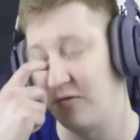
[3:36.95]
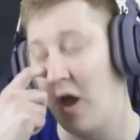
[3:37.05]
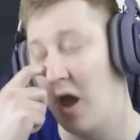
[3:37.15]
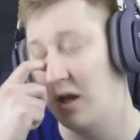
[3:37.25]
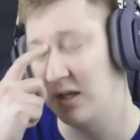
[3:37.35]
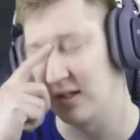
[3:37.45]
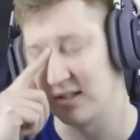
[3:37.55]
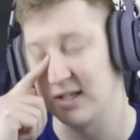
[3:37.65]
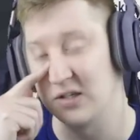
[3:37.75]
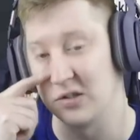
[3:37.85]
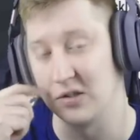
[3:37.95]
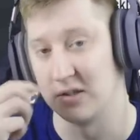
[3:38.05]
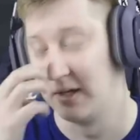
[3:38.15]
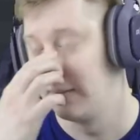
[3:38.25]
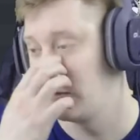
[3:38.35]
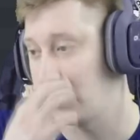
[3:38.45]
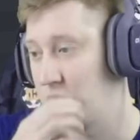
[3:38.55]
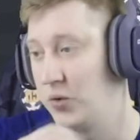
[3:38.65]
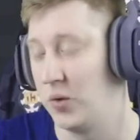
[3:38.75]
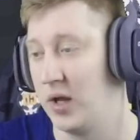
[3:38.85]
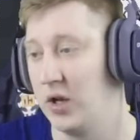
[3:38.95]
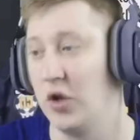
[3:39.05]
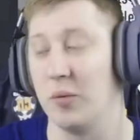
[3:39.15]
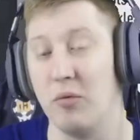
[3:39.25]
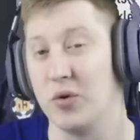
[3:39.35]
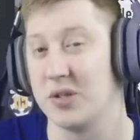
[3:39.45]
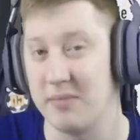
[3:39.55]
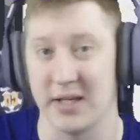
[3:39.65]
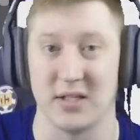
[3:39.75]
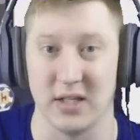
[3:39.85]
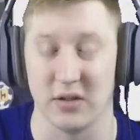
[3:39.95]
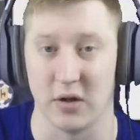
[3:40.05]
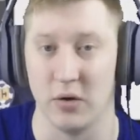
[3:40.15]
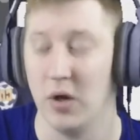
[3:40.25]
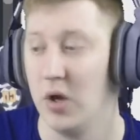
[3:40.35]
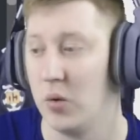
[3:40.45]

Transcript: earlier seasons to uh, look more domestic, though,